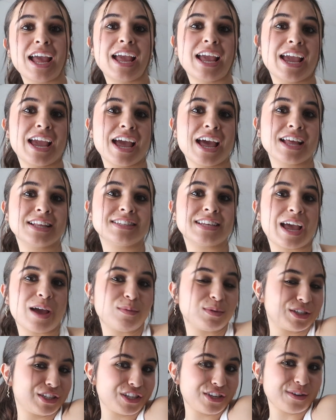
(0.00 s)
And I
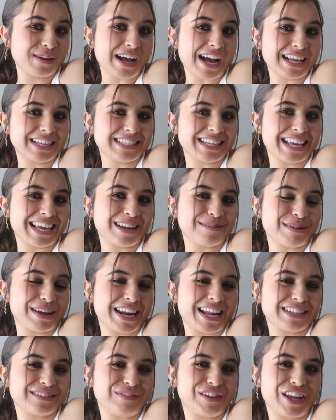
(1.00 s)
will see you guys in my
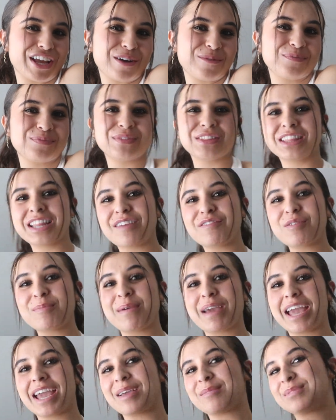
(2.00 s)
next video. Love you,
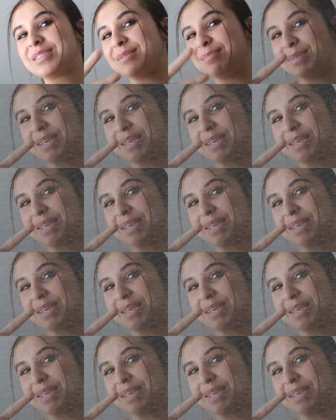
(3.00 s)
babes.